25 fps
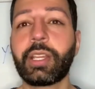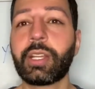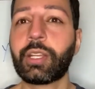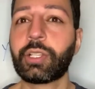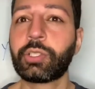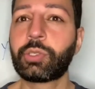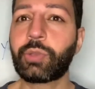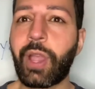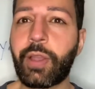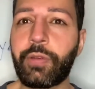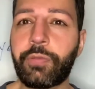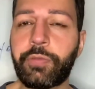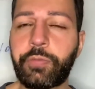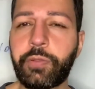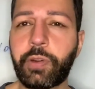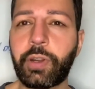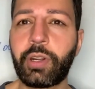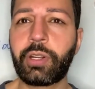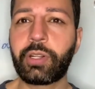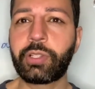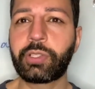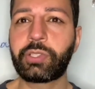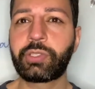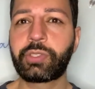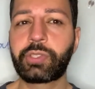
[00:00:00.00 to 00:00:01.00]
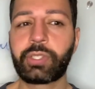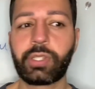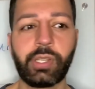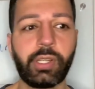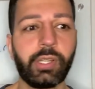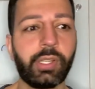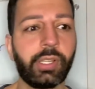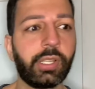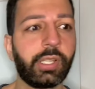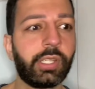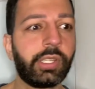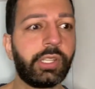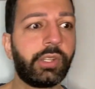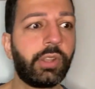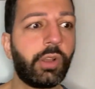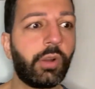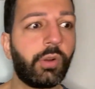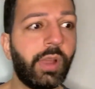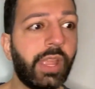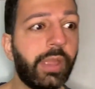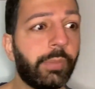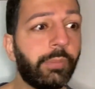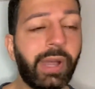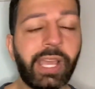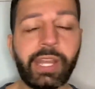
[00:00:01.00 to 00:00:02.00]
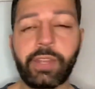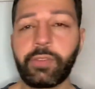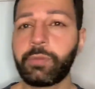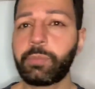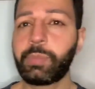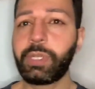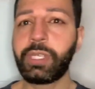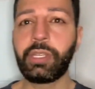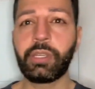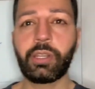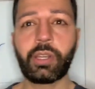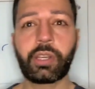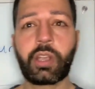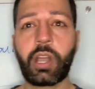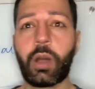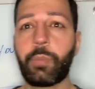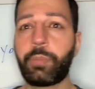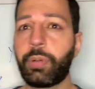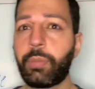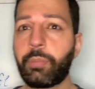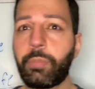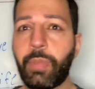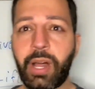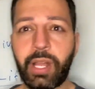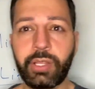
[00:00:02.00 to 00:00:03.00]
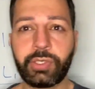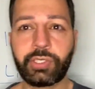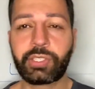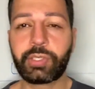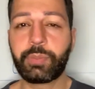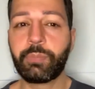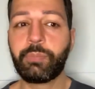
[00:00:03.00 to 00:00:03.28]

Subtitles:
So at first, it might even be a couple months,